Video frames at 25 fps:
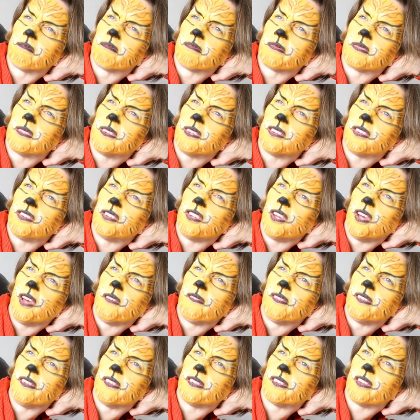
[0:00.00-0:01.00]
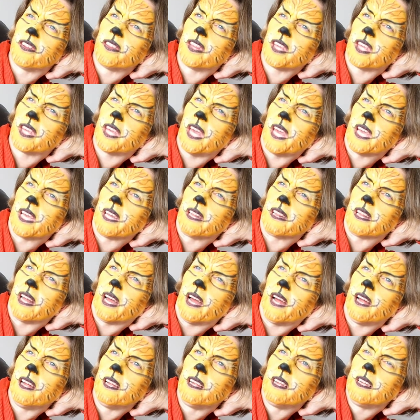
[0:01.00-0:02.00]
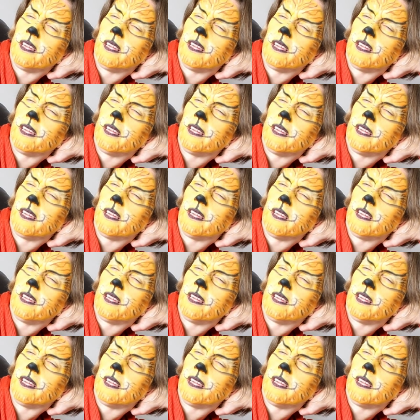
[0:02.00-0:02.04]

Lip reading: the servants of the king and that,